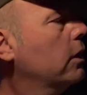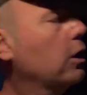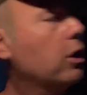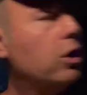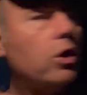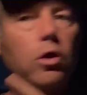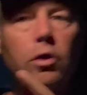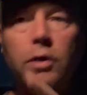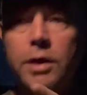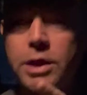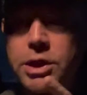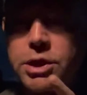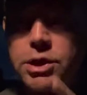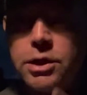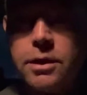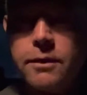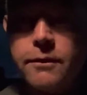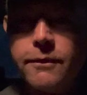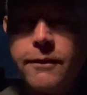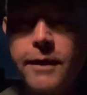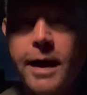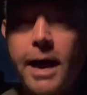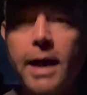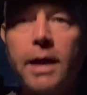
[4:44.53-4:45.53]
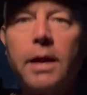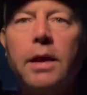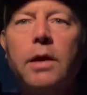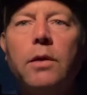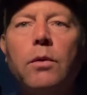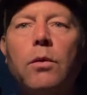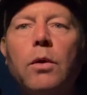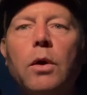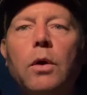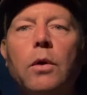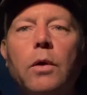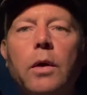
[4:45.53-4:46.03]
Christian Valley
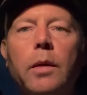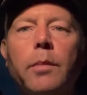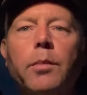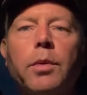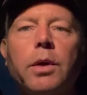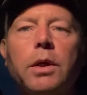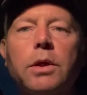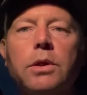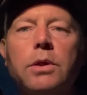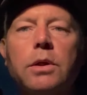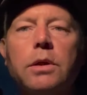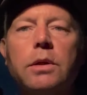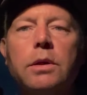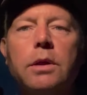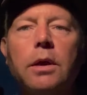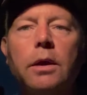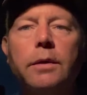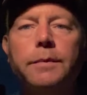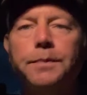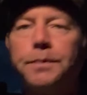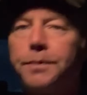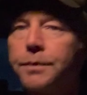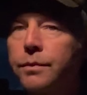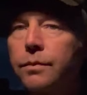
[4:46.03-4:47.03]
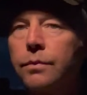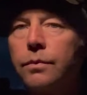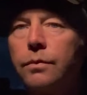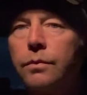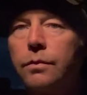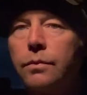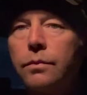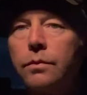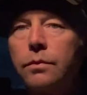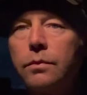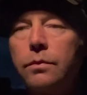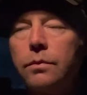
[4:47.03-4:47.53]
Road, I'm pretty sure it's called.
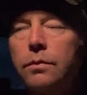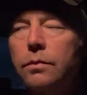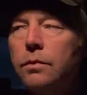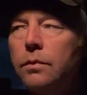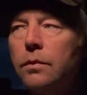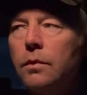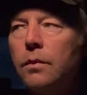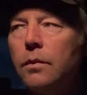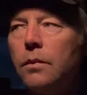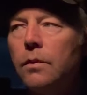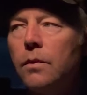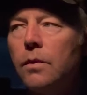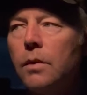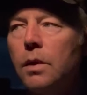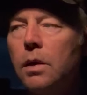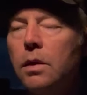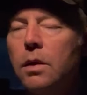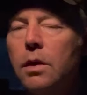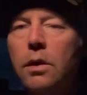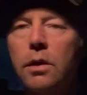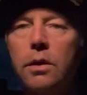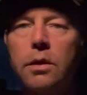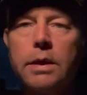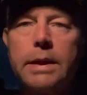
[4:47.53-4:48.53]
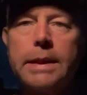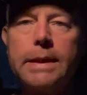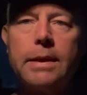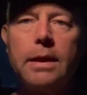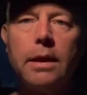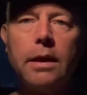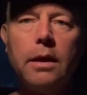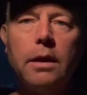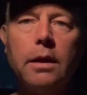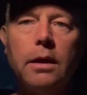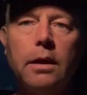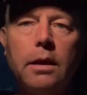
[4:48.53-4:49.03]
There is
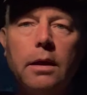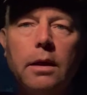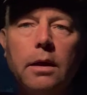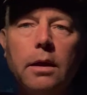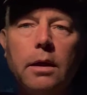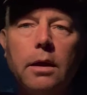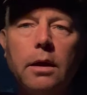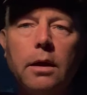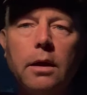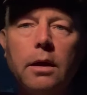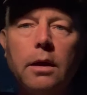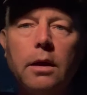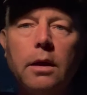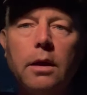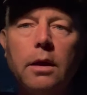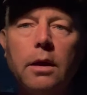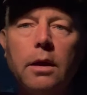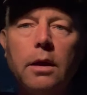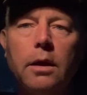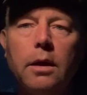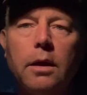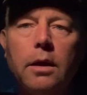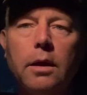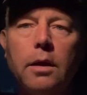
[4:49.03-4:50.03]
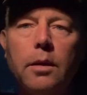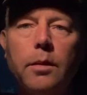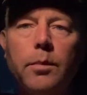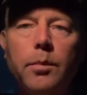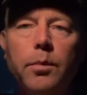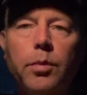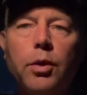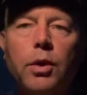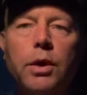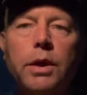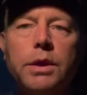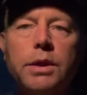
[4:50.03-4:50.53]
a
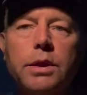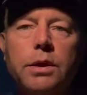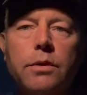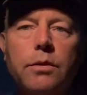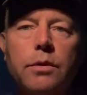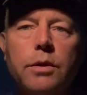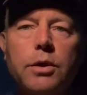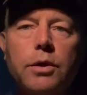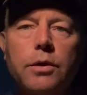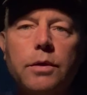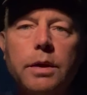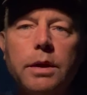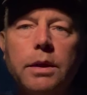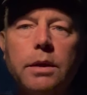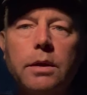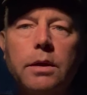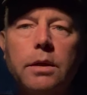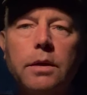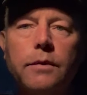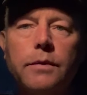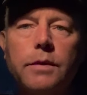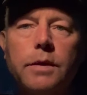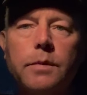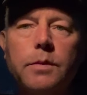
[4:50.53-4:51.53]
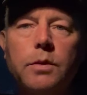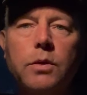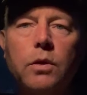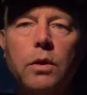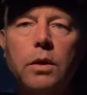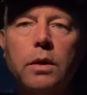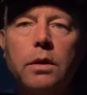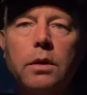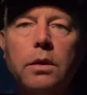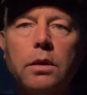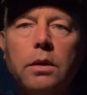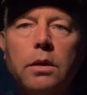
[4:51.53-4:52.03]
Buddhist retreat of some sort.